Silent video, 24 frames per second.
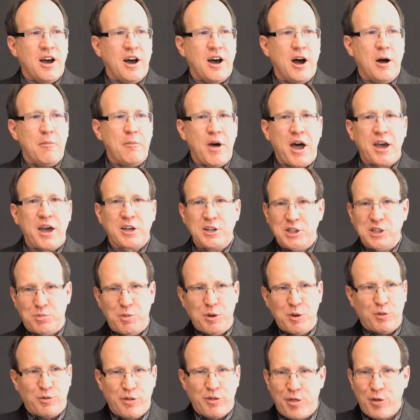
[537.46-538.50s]
I can
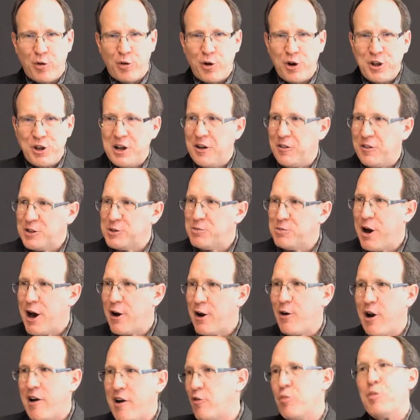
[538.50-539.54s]
speak with authority on this
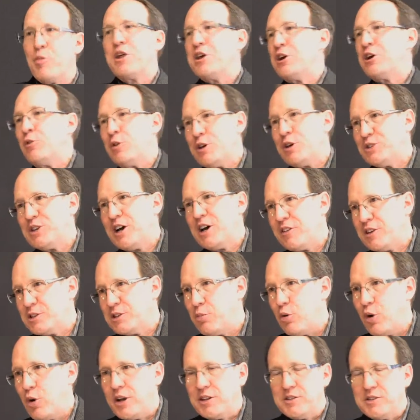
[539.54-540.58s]
matter. Everybody agrees on this
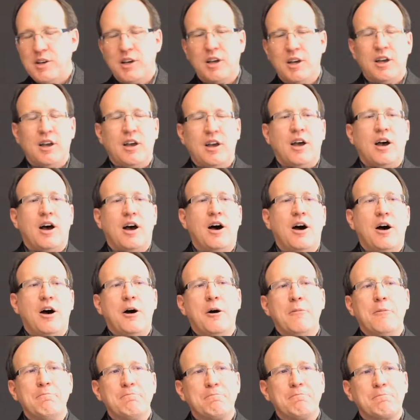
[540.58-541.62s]
point.
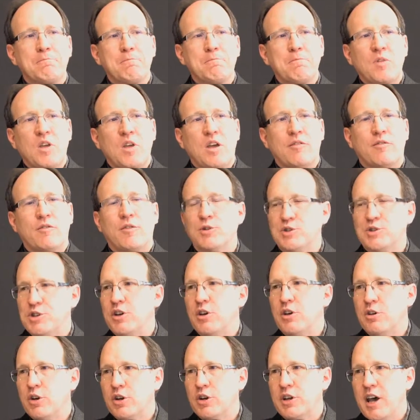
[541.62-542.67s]
First thing
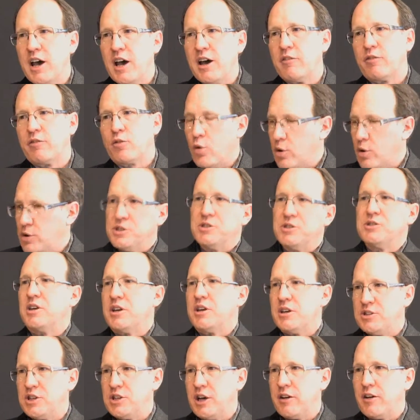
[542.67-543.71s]
you look at, of course, is the
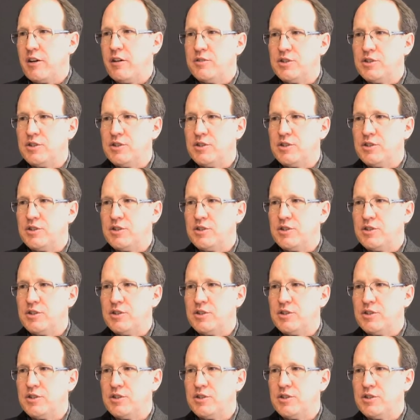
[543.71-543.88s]
executive